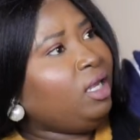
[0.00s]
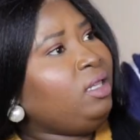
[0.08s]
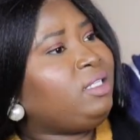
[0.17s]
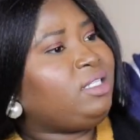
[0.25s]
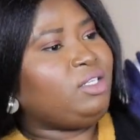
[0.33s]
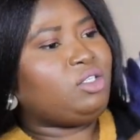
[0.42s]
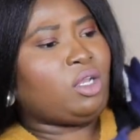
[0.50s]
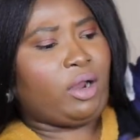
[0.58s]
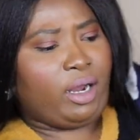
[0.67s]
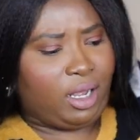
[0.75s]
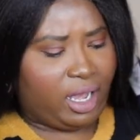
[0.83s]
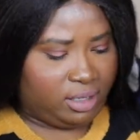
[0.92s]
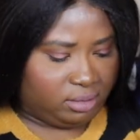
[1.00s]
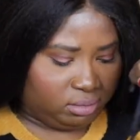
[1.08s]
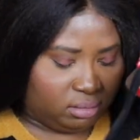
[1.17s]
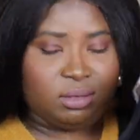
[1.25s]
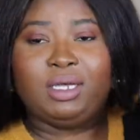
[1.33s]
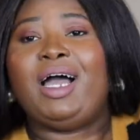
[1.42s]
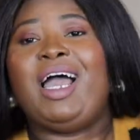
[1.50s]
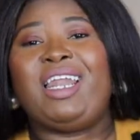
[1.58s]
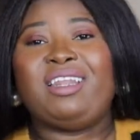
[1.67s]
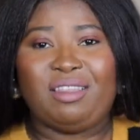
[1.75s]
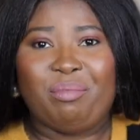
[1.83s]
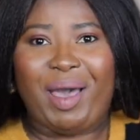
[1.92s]
Let's see, sorry. I had
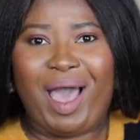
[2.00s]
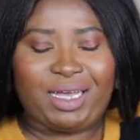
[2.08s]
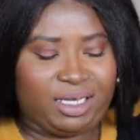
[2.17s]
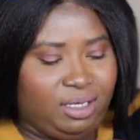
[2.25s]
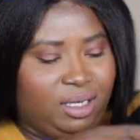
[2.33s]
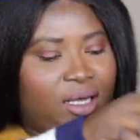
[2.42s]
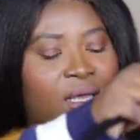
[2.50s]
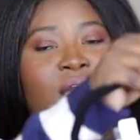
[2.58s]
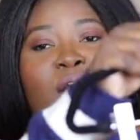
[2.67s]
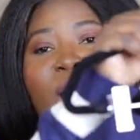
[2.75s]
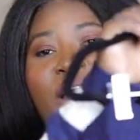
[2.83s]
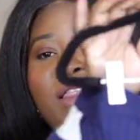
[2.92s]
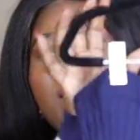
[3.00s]
it in the back. All right,